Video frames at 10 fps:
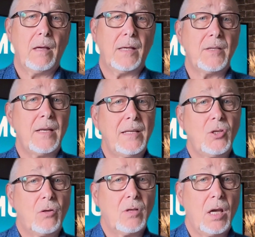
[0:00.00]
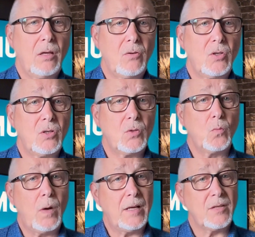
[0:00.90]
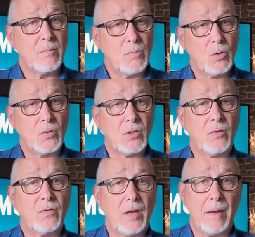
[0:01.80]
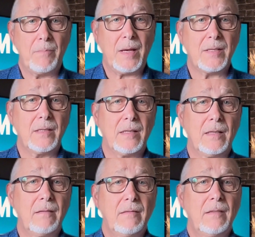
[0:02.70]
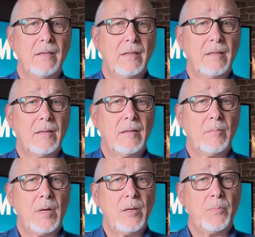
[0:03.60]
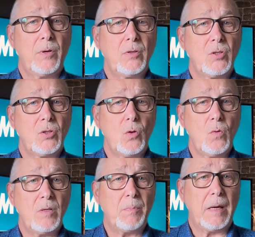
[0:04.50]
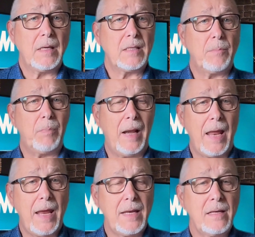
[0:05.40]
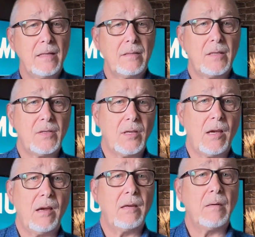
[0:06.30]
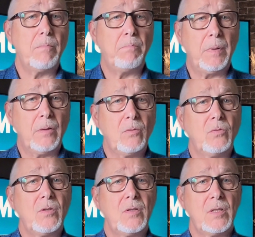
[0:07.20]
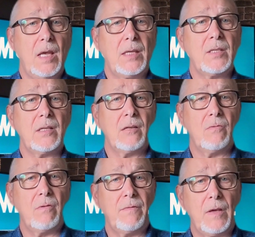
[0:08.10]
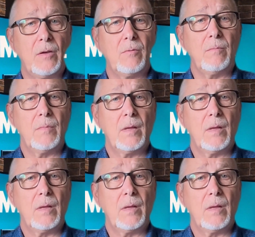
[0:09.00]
As an Agile coach as well as a MuleSoft ambassador, my approach has always been to plan, design, build, test and review.